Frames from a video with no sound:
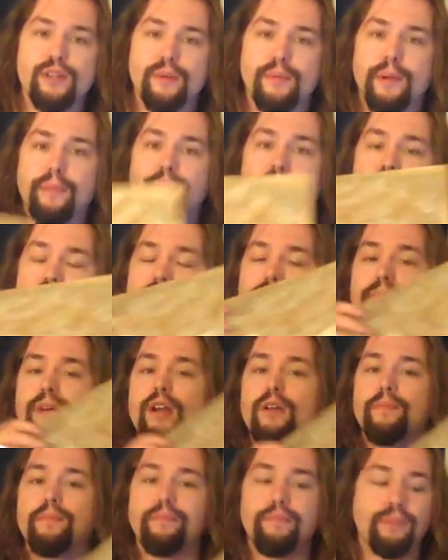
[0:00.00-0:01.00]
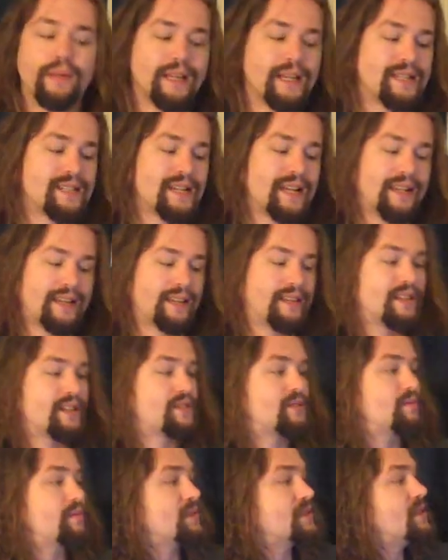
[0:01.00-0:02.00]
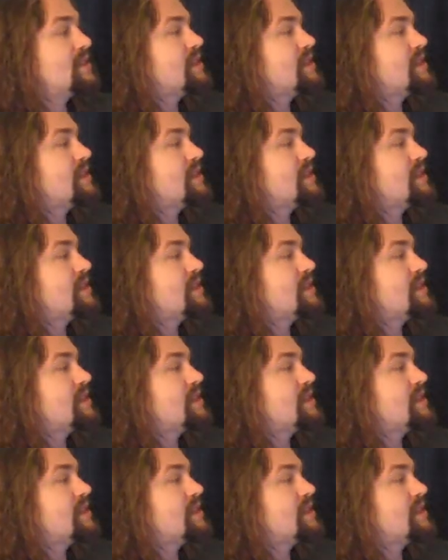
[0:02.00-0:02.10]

I'm going to put some metal plates out like this. And see